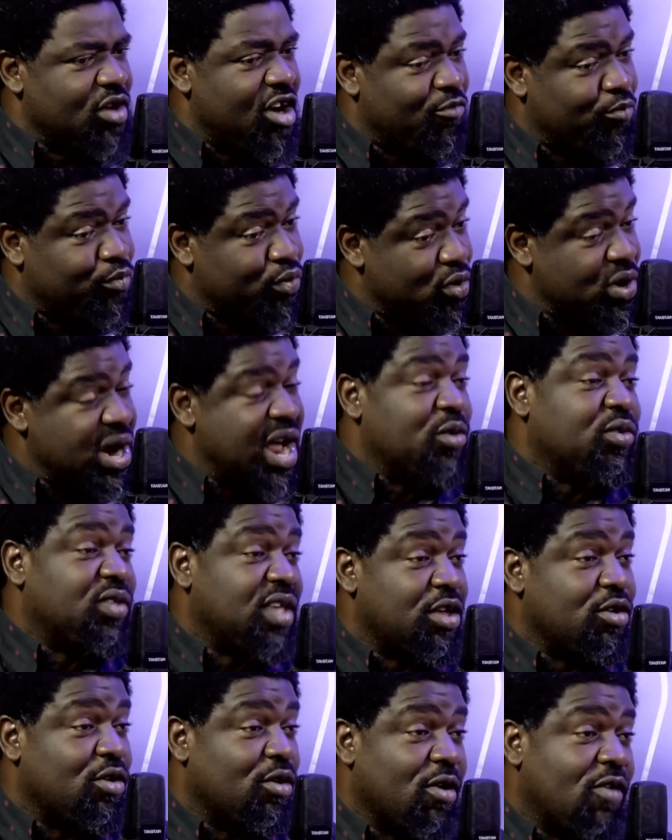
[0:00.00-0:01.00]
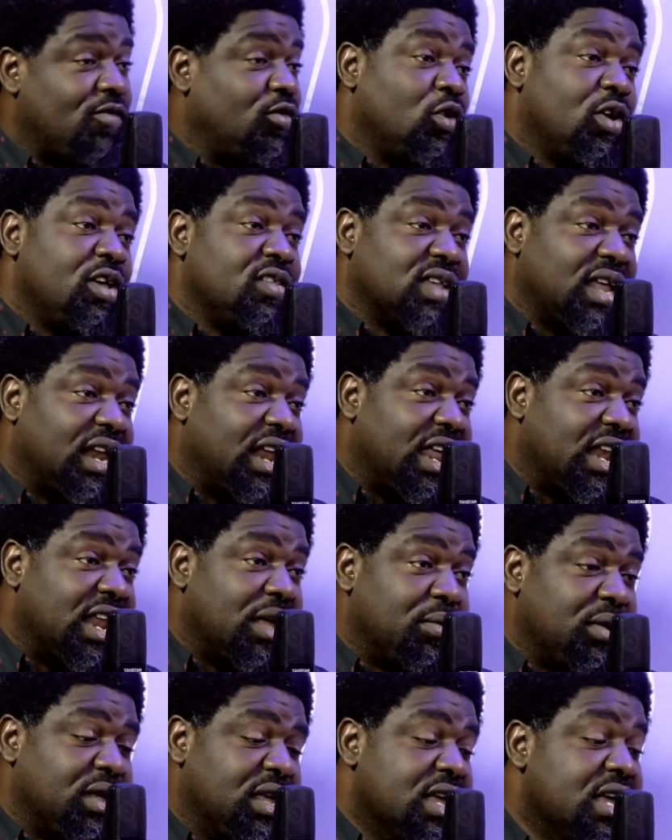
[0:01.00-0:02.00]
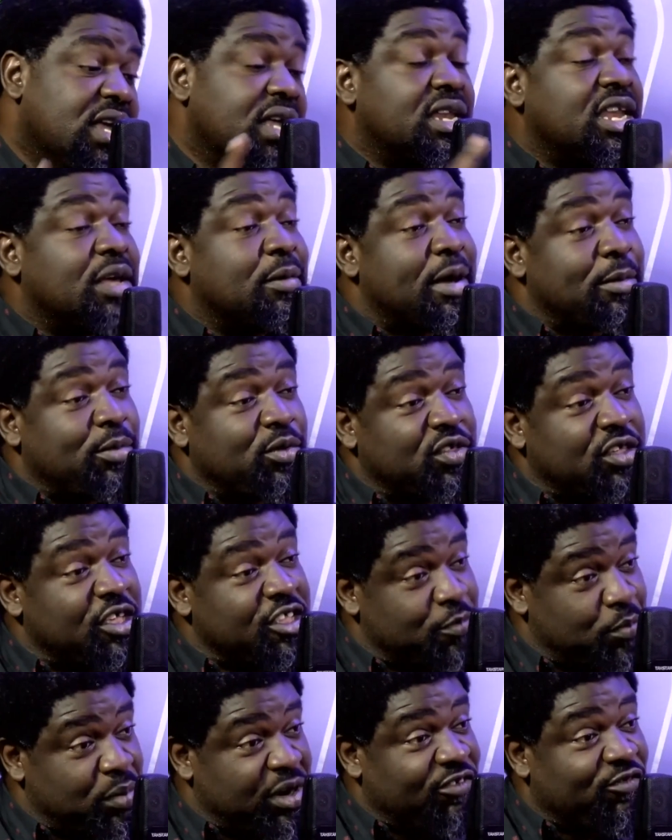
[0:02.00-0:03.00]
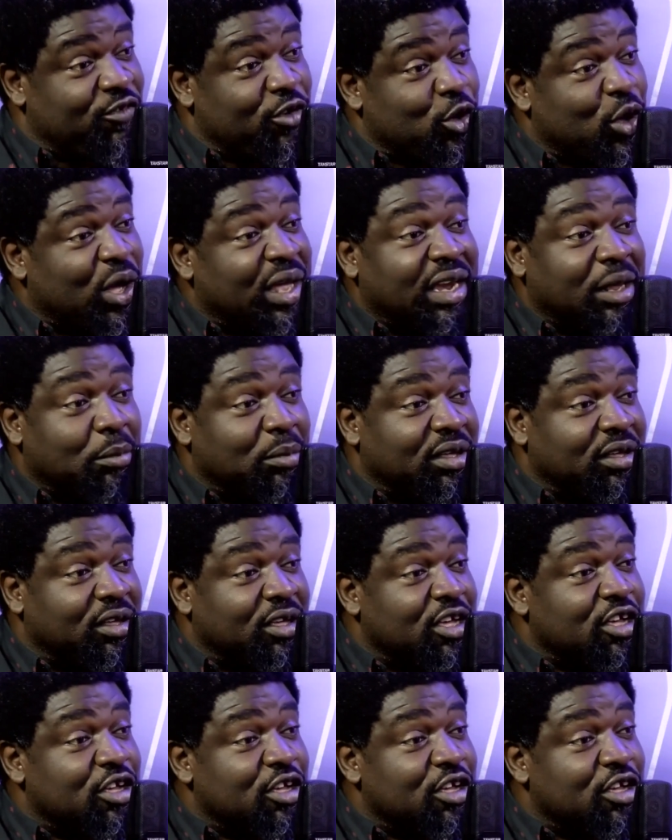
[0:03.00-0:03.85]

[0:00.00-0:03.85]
you have pronounced that your governor is an enemy, the Bible says pray for your enemy.